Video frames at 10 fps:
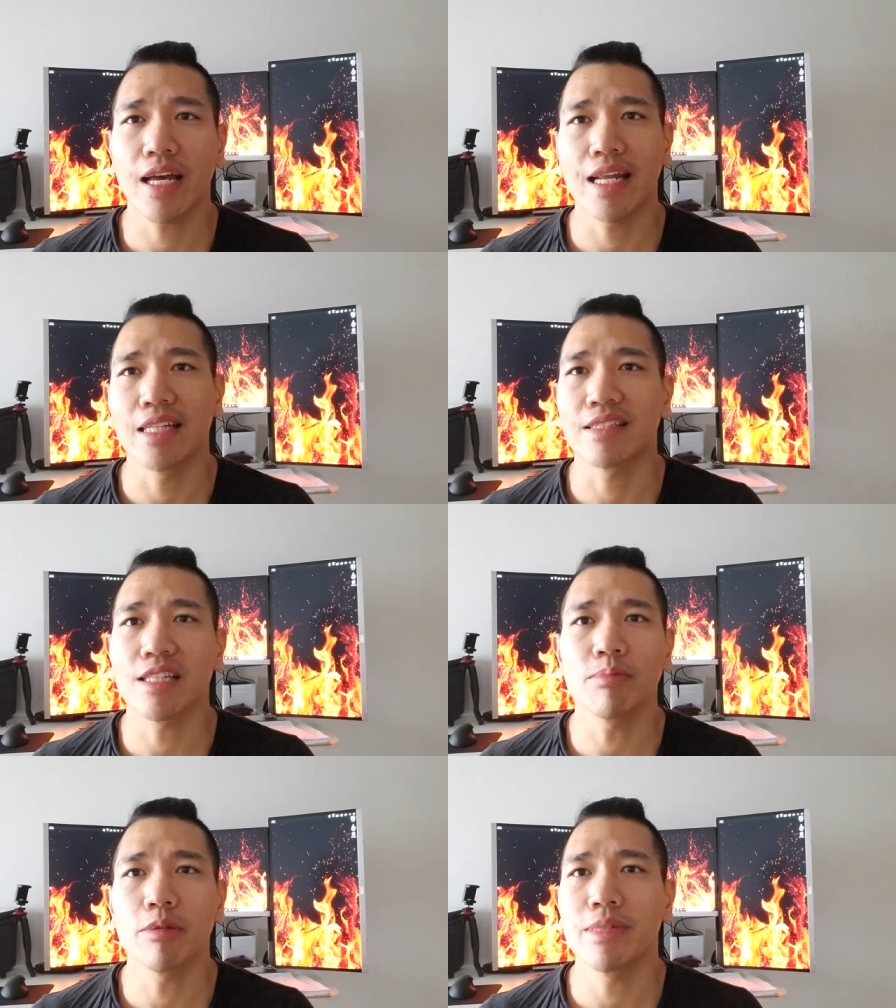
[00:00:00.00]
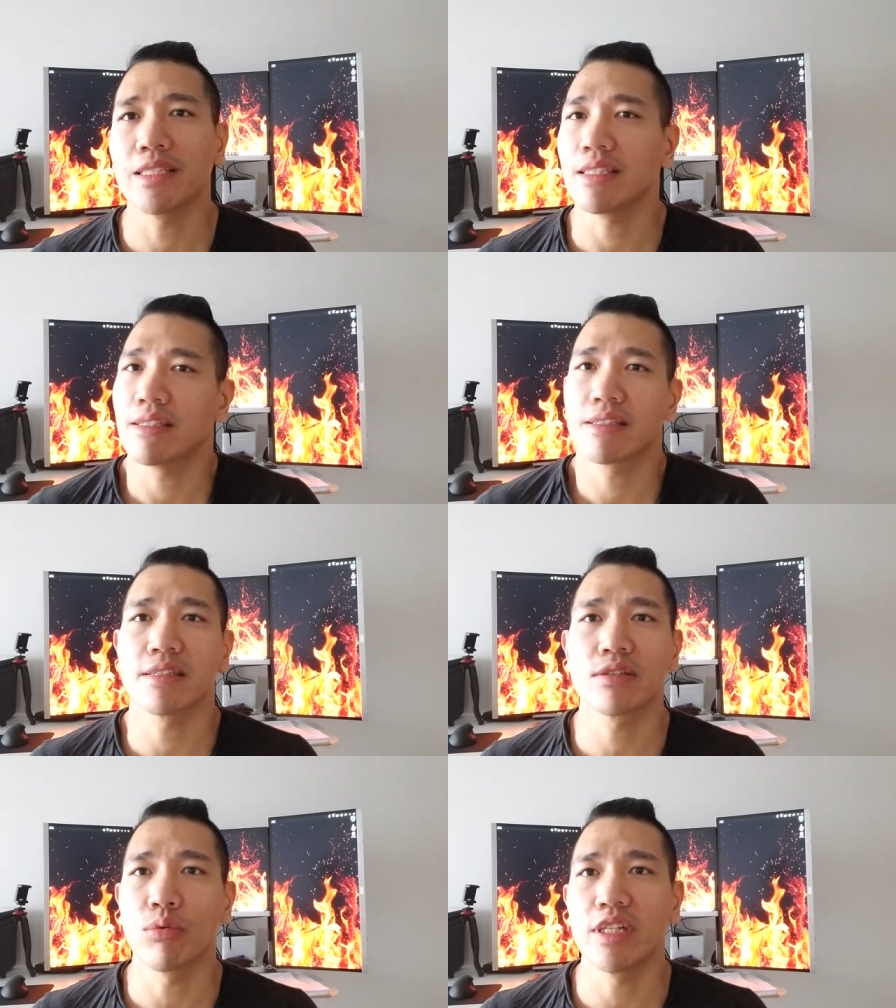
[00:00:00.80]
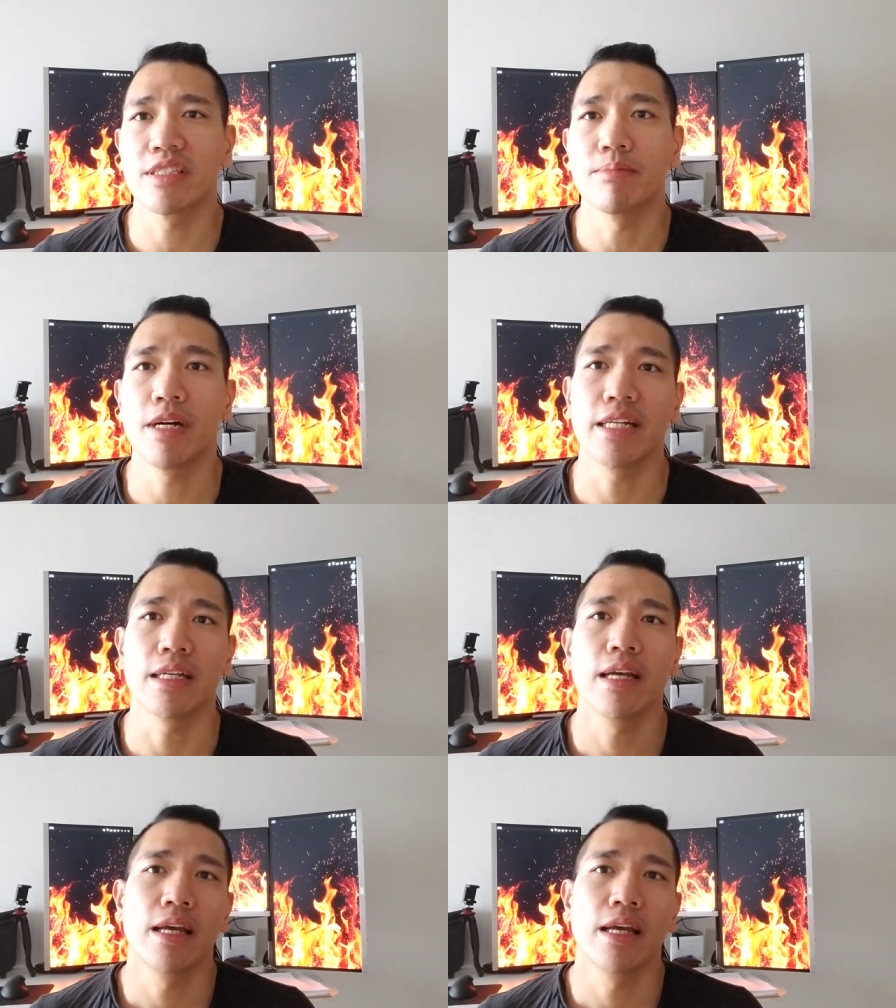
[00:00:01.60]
that. And supplements, it's just a waste of money.